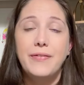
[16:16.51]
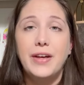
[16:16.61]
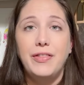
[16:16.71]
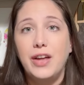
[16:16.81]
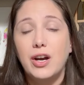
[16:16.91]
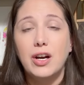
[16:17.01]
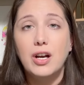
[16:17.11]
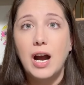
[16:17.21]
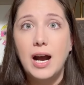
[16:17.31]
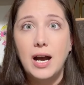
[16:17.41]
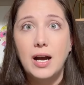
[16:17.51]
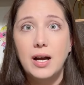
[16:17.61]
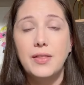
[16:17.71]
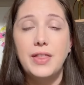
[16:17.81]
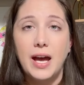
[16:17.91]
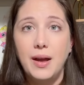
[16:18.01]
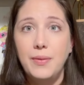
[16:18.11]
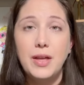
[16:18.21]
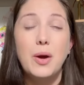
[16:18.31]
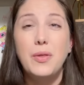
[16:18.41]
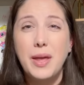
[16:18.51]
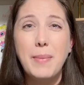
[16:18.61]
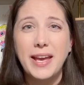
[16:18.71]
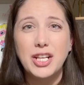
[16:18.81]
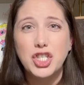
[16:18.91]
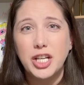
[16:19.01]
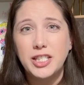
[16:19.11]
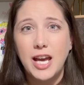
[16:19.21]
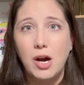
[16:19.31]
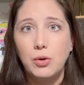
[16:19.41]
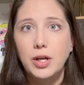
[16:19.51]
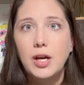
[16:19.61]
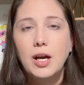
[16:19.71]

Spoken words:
that they might get shut down